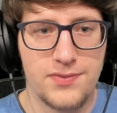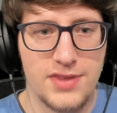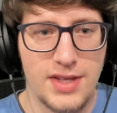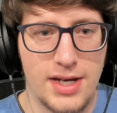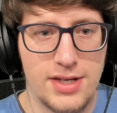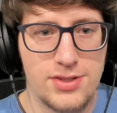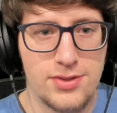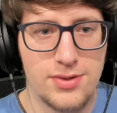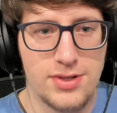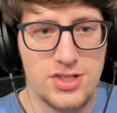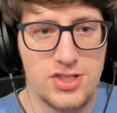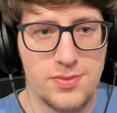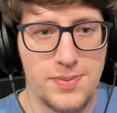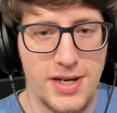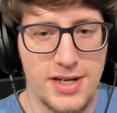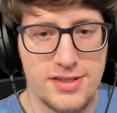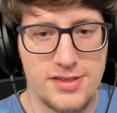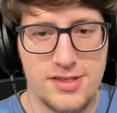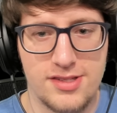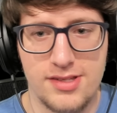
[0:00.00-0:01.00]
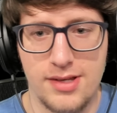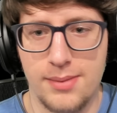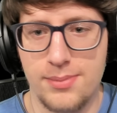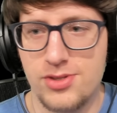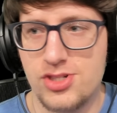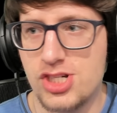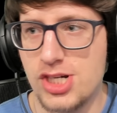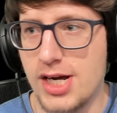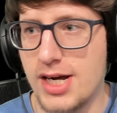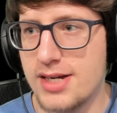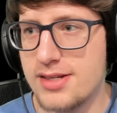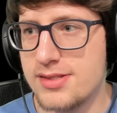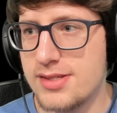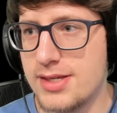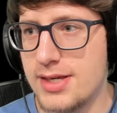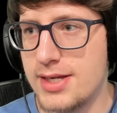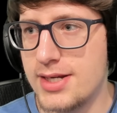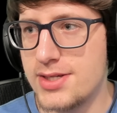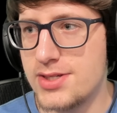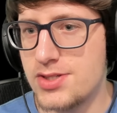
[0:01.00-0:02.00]
I do expect some shock to
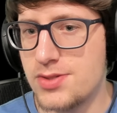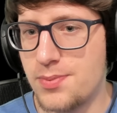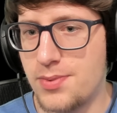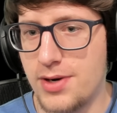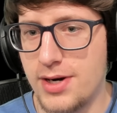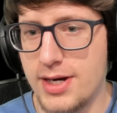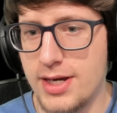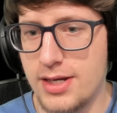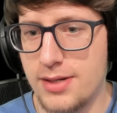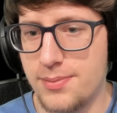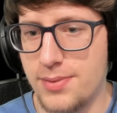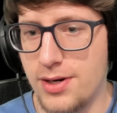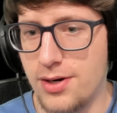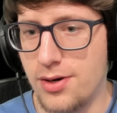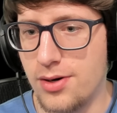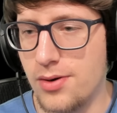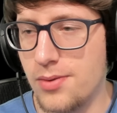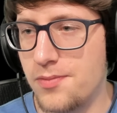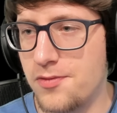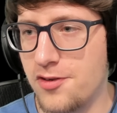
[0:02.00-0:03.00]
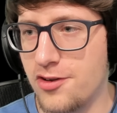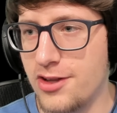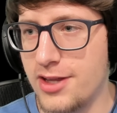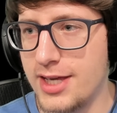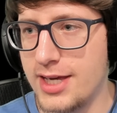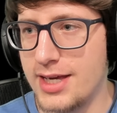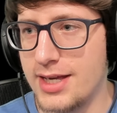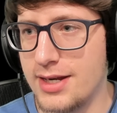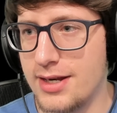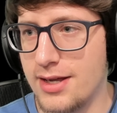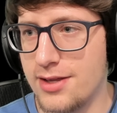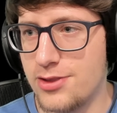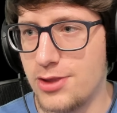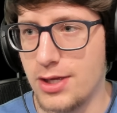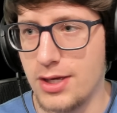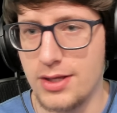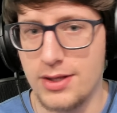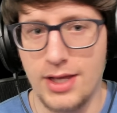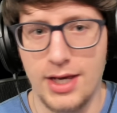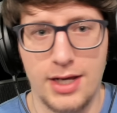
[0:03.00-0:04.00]
hit his brain, but hopefully
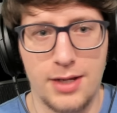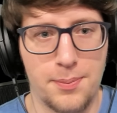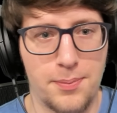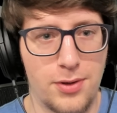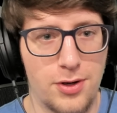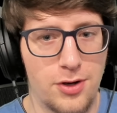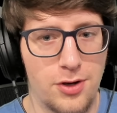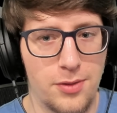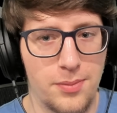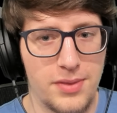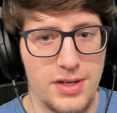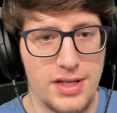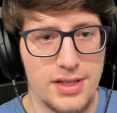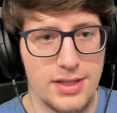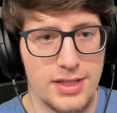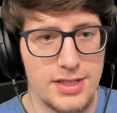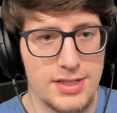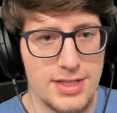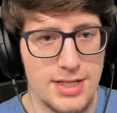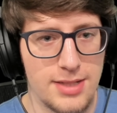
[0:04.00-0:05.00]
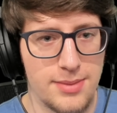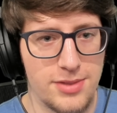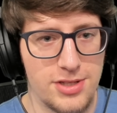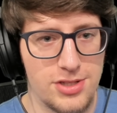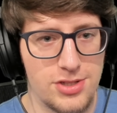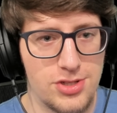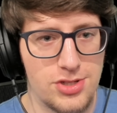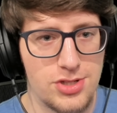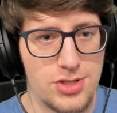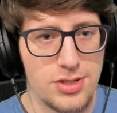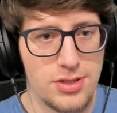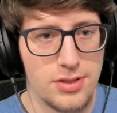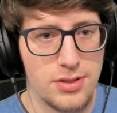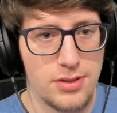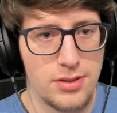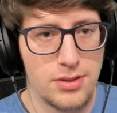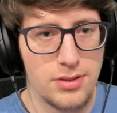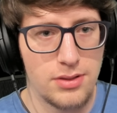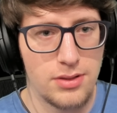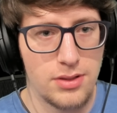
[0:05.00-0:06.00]
nothing like permanently damaged.
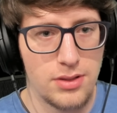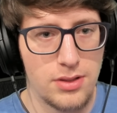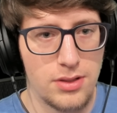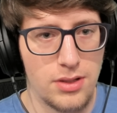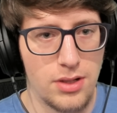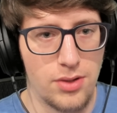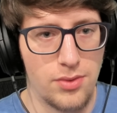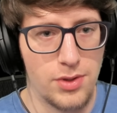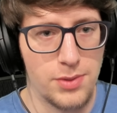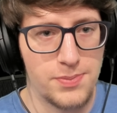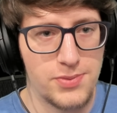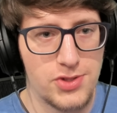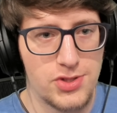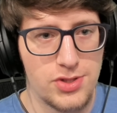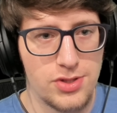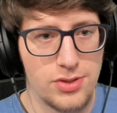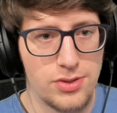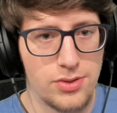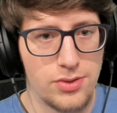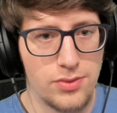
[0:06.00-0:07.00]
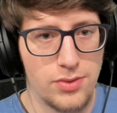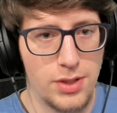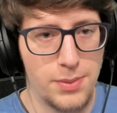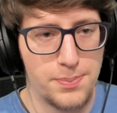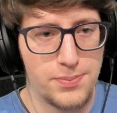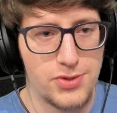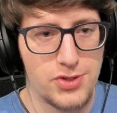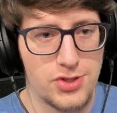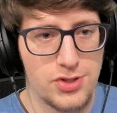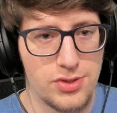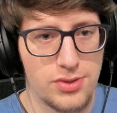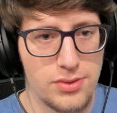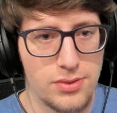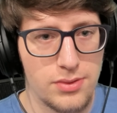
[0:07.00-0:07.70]
Oh, whoops. Whoops.